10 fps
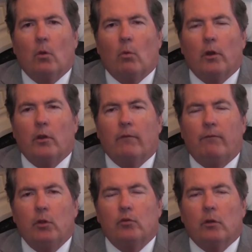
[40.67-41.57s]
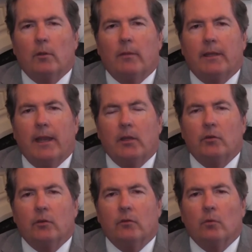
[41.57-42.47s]
What are your future
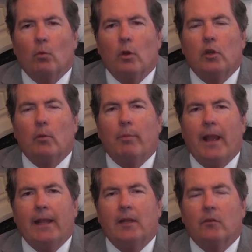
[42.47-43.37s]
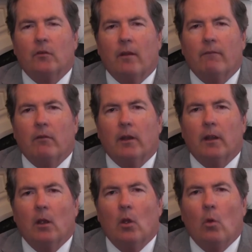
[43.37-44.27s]
limitations? What are your pain and suffering?
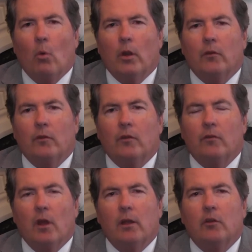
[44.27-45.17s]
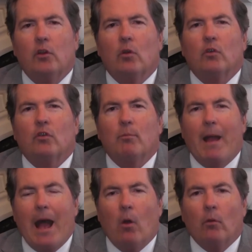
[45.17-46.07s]
What has this done to your
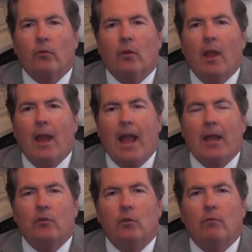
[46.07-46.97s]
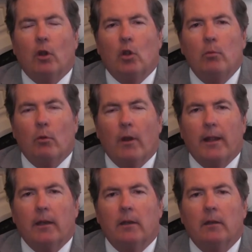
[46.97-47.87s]
spouse as you've
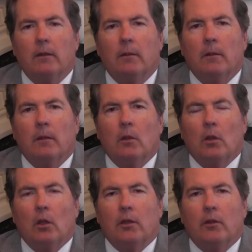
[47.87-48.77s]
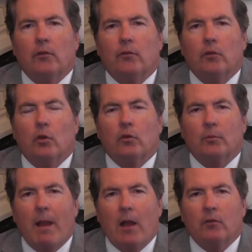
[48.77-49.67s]
recuperated? Does your
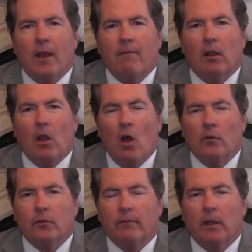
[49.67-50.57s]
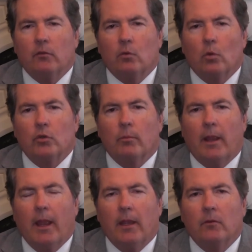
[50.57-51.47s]
spouse have a loss of consortium
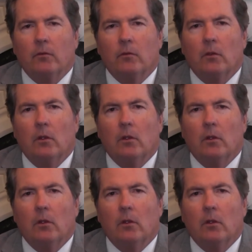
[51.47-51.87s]
case?